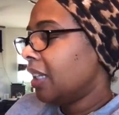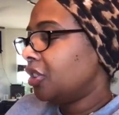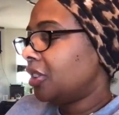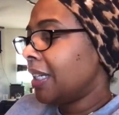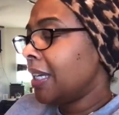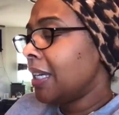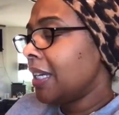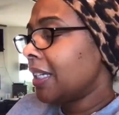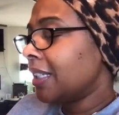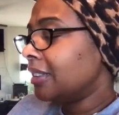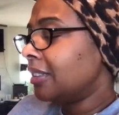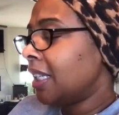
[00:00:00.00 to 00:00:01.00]
She
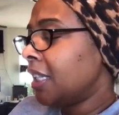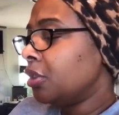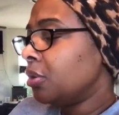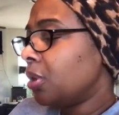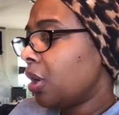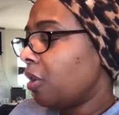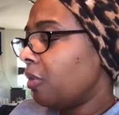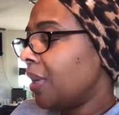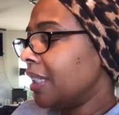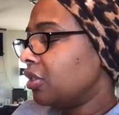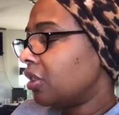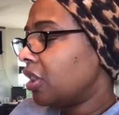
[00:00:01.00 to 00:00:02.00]
continued her
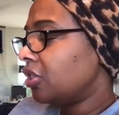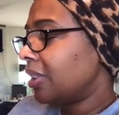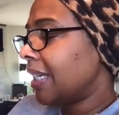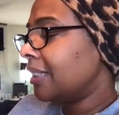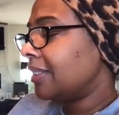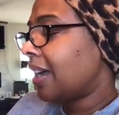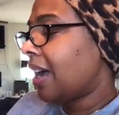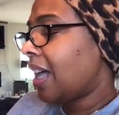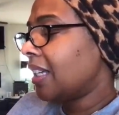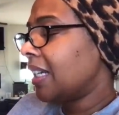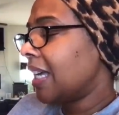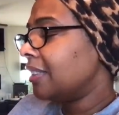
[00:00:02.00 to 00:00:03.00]
research into
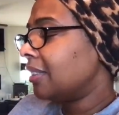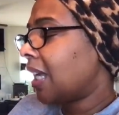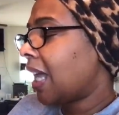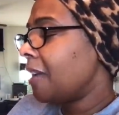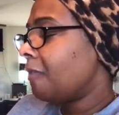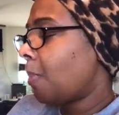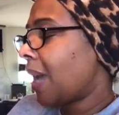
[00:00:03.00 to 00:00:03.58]
Holiday's life